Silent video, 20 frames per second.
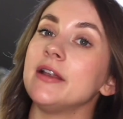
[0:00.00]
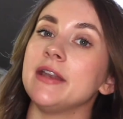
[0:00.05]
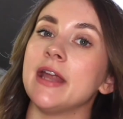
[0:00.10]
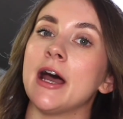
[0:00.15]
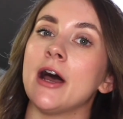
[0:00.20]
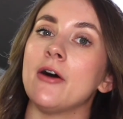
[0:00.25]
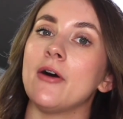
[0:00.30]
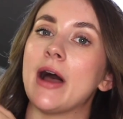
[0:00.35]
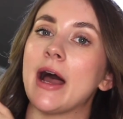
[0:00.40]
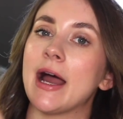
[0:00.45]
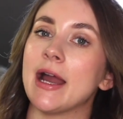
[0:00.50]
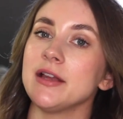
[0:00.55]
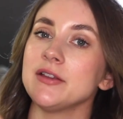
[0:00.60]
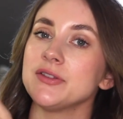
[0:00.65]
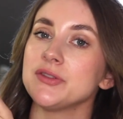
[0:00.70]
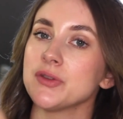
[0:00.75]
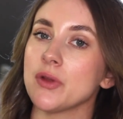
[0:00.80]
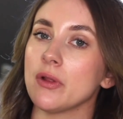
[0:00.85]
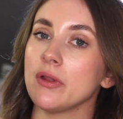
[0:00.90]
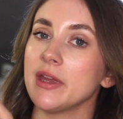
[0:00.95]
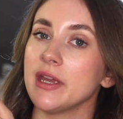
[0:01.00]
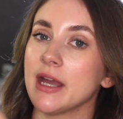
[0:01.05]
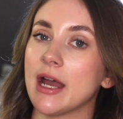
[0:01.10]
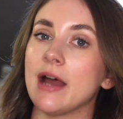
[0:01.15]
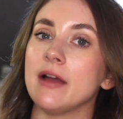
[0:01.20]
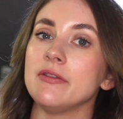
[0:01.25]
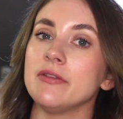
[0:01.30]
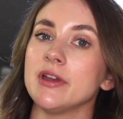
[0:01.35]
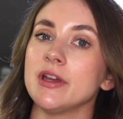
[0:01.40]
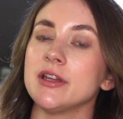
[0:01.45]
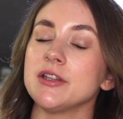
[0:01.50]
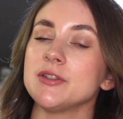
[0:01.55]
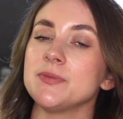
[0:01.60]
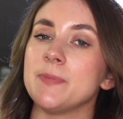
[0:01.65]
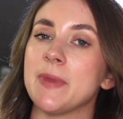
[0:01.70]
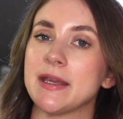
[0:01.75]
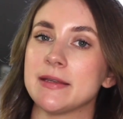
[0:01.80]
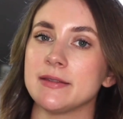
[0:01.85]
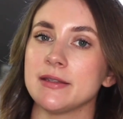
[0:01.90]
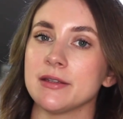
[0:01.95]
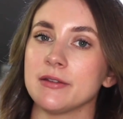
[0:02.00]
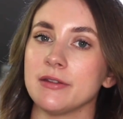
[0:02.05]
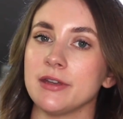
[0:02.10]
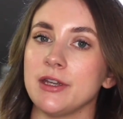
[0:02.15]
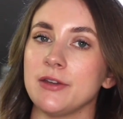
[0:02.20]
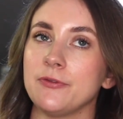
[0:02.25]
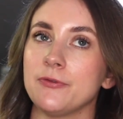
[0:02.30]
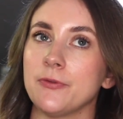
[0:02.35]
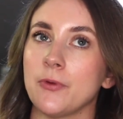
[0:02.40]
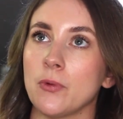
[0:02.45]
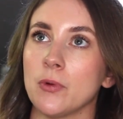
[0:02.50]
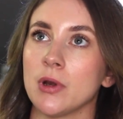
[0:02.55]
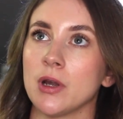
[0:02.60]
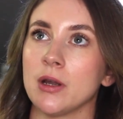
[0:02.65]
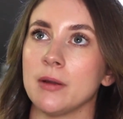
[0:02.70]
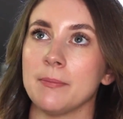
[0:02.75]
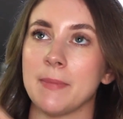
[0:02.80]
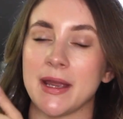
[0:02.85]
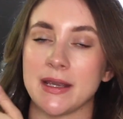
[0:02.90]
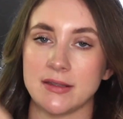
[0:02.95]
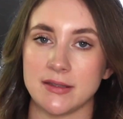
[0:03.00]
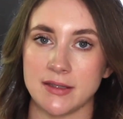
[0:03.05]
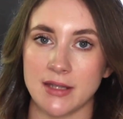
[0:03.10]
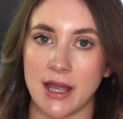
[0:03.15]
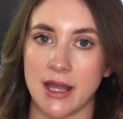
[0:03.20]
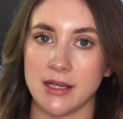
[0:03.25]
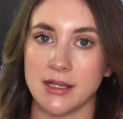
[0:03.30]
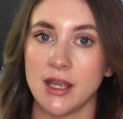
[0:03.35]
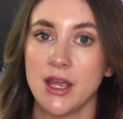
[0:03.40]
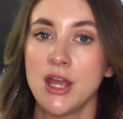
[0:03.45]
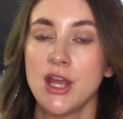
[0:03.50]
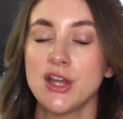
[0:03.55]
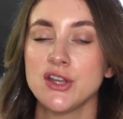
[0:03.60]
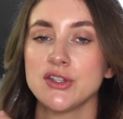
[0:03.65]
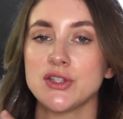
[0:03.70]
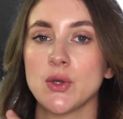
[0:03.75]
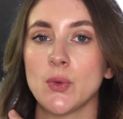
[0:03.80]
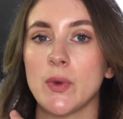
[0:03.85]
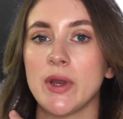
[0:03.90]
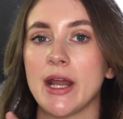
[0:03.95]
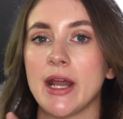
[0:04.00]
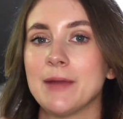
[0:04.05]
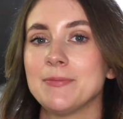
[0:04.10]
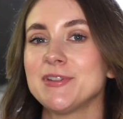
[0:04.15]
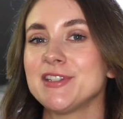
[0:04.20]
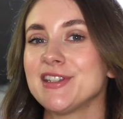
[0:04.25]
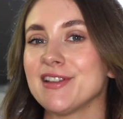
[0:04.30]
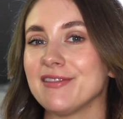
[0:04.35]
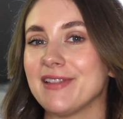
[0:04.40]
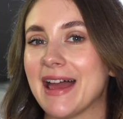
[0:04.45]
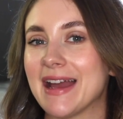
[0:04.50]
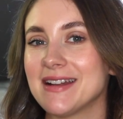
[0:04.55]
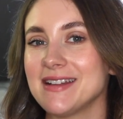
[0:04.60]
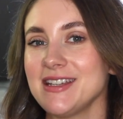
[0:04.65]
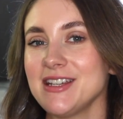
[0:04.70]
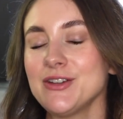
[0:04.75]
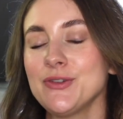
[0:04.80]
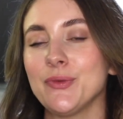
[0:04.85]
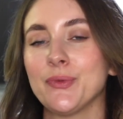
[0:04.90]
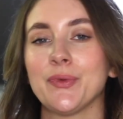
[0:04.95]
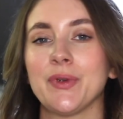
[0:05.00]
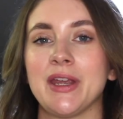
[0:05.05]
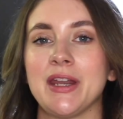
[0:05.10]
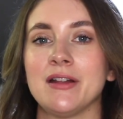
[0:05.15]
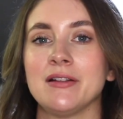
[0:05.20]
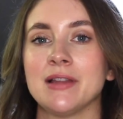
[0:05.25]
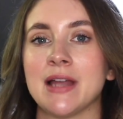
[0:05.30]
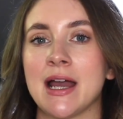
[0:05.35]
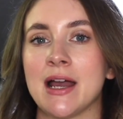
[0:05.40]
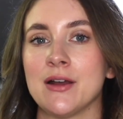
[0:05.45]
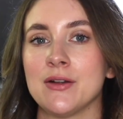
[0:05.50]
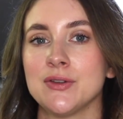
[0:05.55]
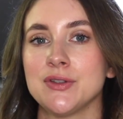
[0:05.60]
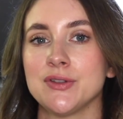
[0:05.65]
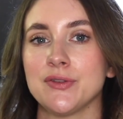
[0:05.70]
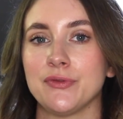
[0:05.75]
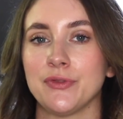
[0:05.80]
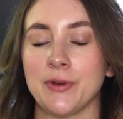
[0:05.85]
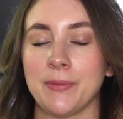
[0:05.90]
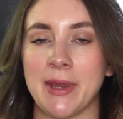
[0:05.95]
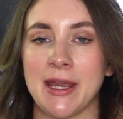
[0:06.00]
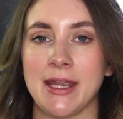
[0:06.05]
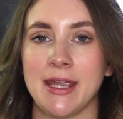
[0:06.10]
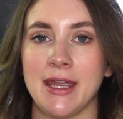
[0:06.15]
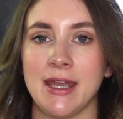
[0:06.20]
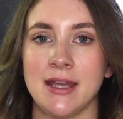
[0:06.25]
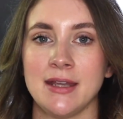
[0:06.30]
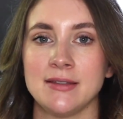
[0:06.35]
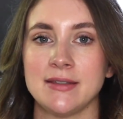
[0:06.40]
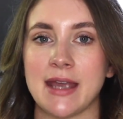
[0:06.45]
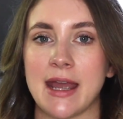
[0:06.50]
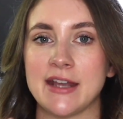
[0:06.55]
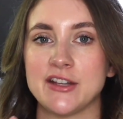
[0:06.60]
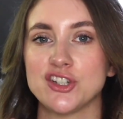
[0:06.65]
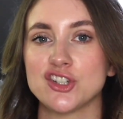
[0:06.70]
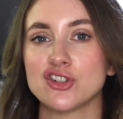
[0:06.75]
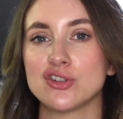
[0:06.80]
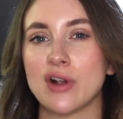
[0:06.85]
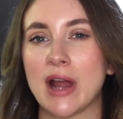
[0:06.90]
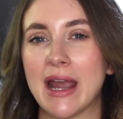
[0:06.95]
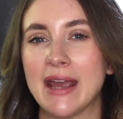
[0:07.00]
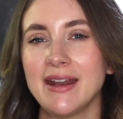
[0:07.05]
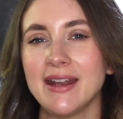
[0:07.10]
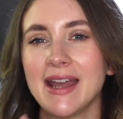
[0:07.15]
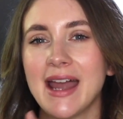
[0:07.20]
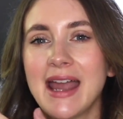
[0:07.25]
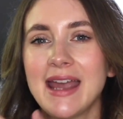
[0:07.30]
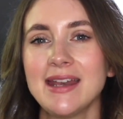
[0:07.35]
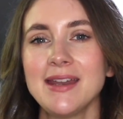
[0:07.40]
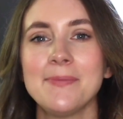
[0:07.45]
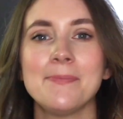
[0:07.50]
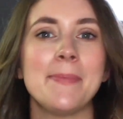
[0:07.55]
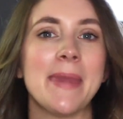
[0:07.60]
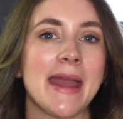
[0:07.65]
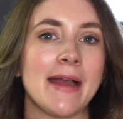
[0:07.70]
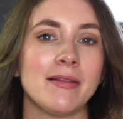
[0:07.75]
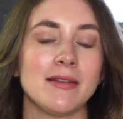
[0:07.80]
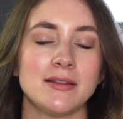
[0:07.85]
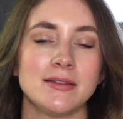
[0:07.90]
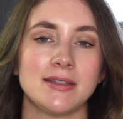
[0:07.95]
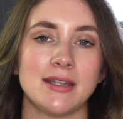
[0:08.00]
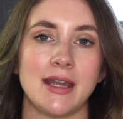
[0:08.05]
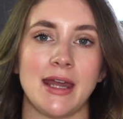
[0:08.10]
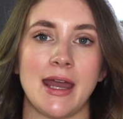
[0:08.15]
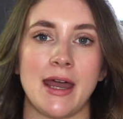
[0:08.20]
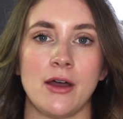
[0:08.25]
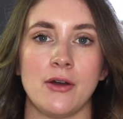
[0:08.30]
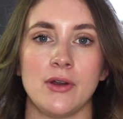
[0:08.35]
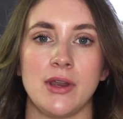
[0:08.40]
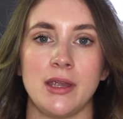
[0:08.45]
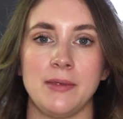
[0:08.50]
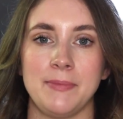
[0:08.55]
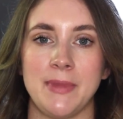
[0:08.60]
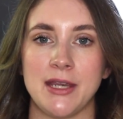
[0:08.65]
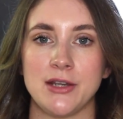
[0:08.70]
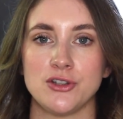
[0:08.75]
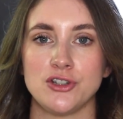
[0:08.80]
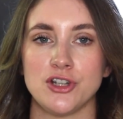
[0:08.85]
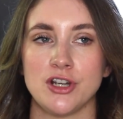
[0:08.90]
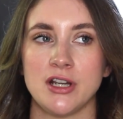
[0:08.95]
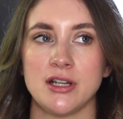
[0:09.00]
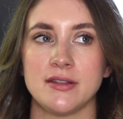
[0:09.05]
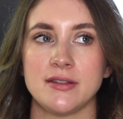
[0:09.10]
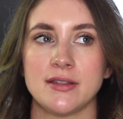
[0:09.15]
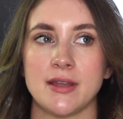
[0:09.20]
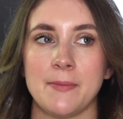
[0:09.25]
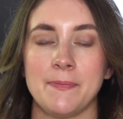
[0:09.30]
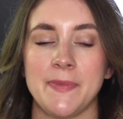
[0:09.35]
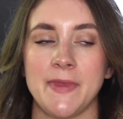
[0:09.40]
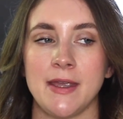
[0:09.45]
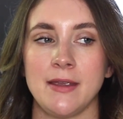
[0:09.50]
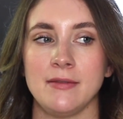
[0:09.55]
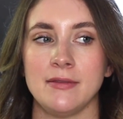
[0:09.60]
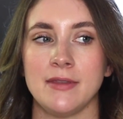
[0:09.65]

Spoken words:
Now, I solely got this basically for my son. So when I'm selecting read alouds for my kids, I try to kind of balance it out and make sure it's something